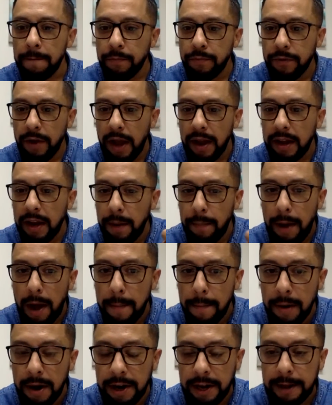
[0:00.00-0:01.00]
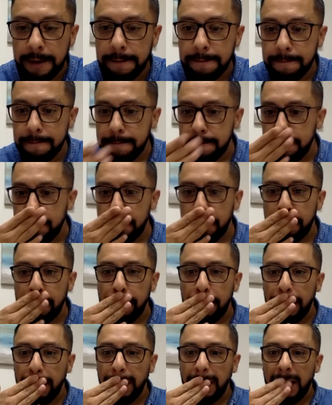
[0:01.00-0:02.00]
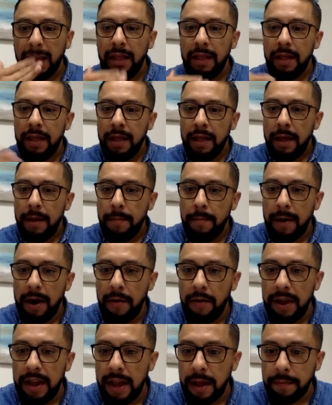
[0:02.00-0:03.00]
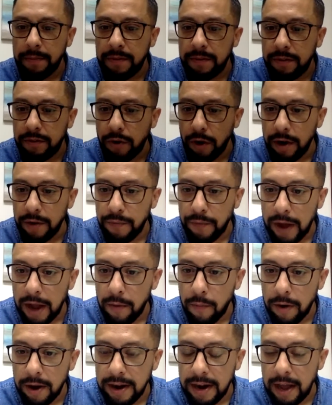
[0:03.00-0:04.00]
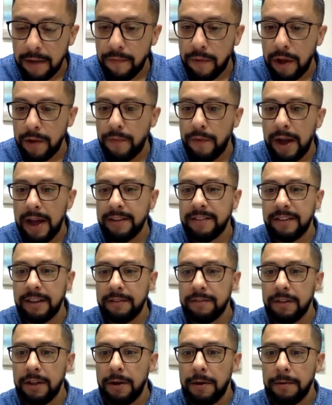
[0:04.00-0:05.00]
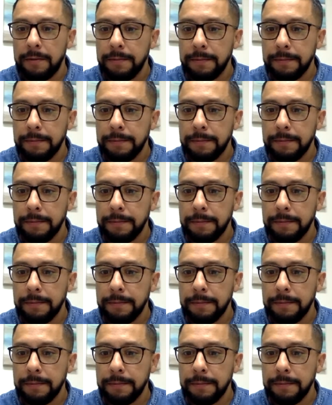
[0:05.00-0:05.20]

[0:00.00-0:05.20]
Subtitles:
Talking about money. Maria 351955 says no.